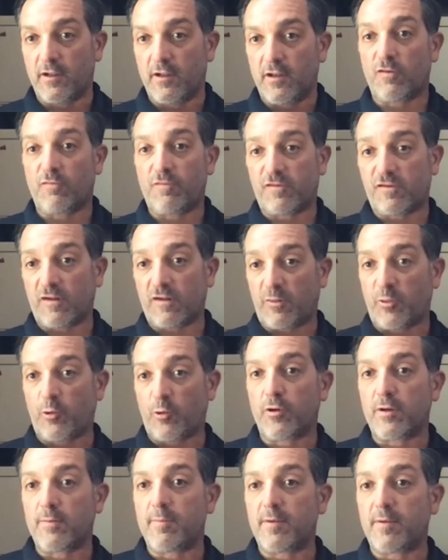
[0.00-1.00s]
So if it's a
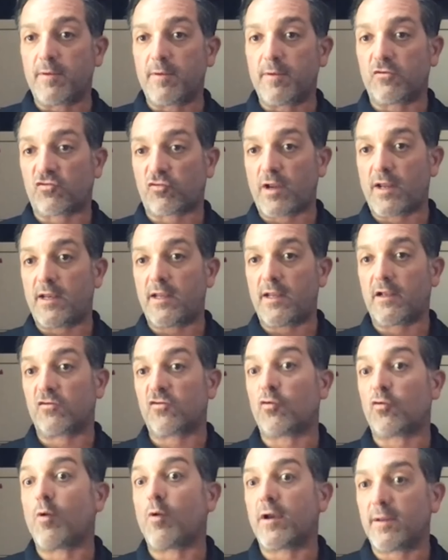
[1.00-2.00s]
30-minute training, a
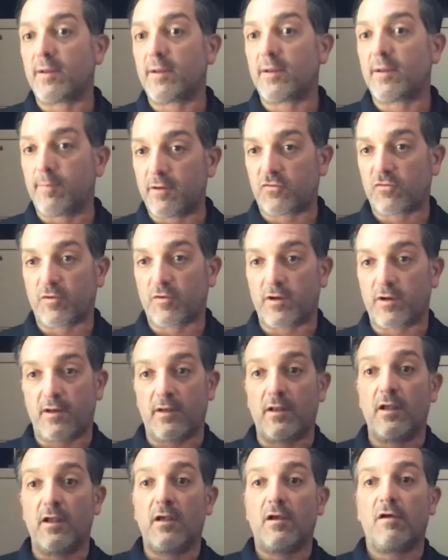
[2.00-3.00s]
20-minute
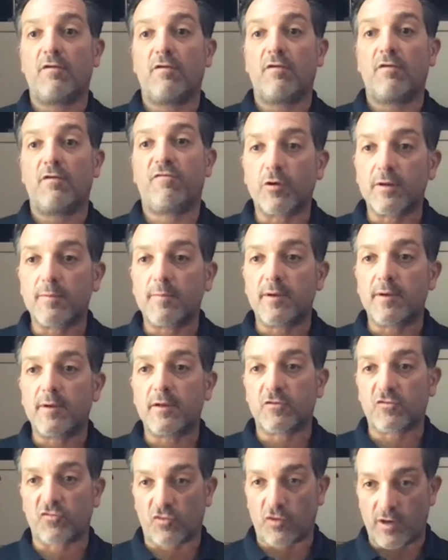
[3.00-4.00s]
training, a
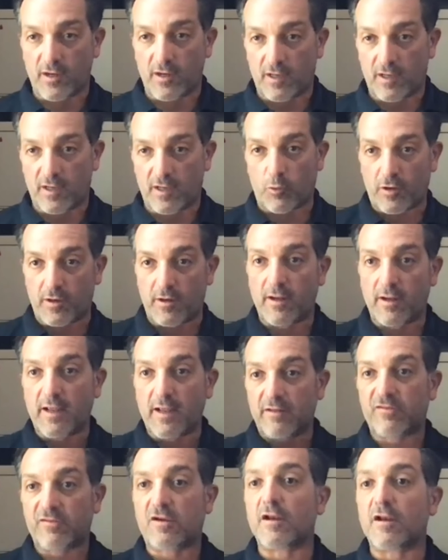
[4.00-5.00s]
40-minute training,
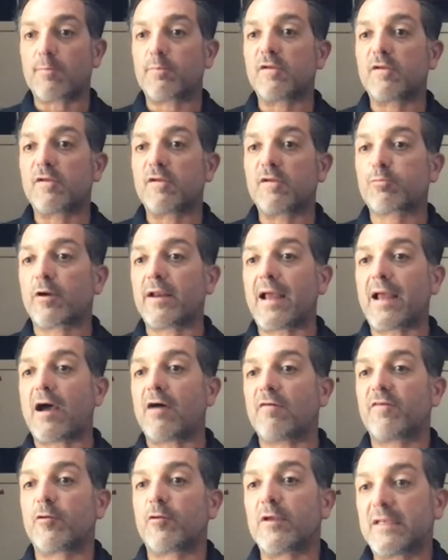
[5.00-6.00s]
it's gonna be spread
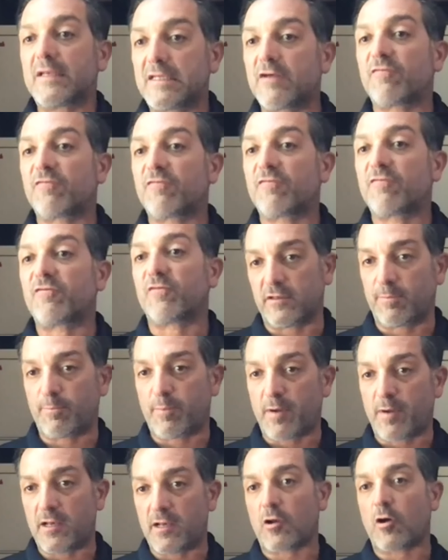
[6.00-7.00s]
out very differently
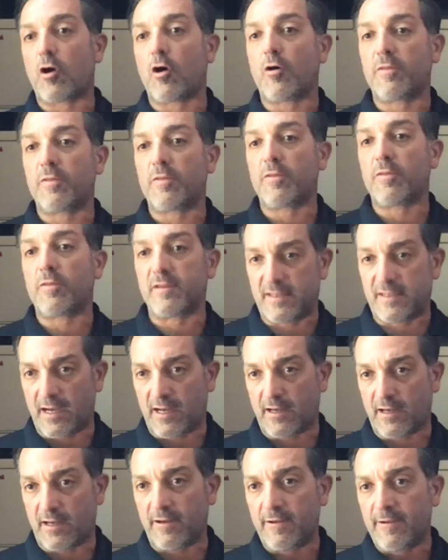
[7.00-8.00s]
depending on the
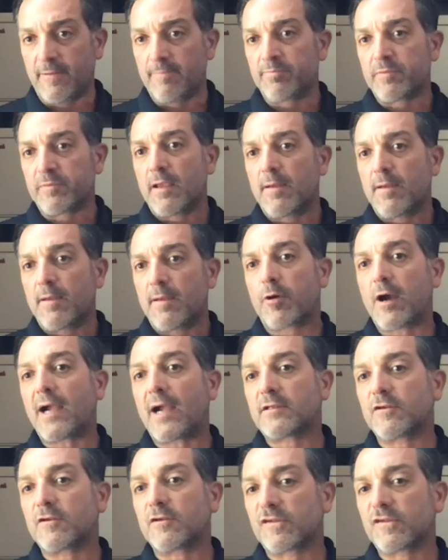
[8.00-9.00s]
day.
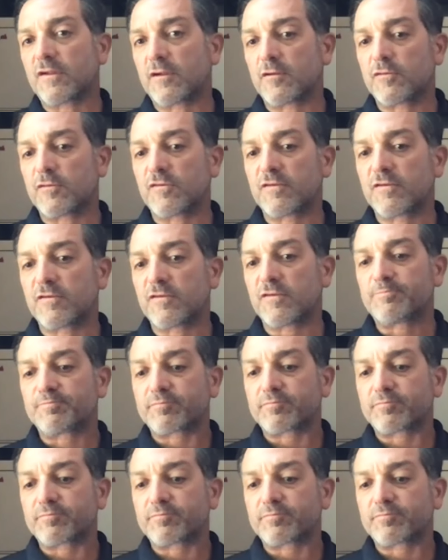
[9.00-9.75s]
Practices,